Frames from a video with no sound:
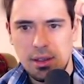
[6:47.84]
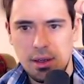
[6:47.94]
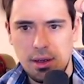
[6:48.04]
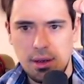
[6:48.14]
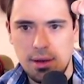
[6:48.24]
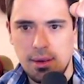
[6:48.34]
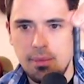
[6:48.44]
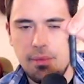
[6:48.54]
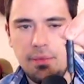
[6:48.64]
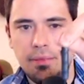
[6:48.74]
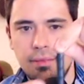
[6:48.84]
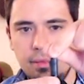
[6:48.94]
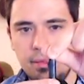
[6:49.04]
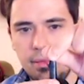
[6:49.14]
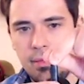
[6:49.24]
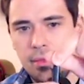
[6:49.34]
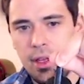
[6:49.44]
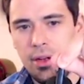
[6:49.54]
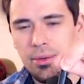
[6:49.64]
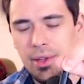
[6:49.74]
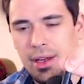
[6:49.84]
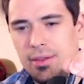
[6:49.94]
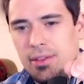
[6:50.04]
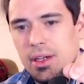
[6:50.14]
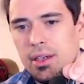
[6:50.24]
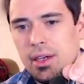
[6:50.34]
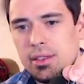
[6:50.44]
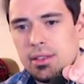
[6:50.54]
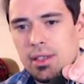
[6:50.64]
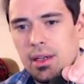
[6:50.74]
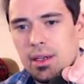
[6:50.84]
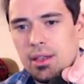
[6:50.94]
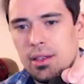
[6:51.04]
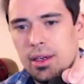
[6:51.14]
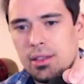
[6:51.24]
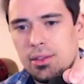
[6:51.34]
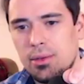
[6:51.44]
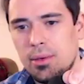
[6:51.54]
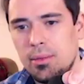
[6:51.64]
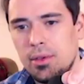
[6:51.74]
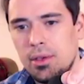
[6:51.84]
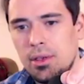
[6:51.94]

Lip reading: Um, they don't have like a nice kind of click to them.